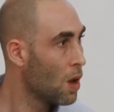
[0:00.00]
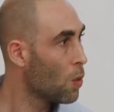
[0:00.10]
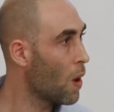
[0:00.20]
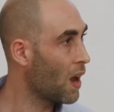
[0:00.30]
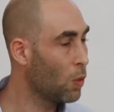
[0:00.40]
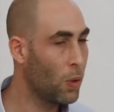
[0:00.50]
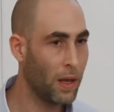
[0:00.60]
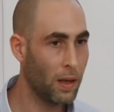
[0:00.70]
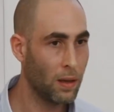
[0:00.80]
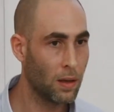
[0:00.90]
While
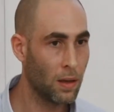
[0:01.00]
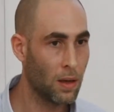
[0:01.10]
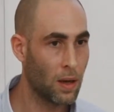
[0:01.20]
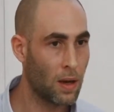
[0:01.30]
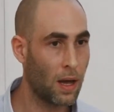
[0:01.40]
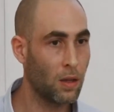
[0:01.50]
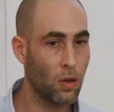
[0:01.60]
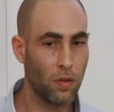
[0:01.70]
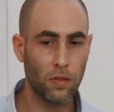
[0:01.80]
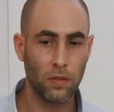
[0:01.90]
we kind
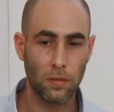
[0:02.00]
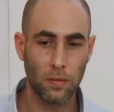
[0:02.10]
of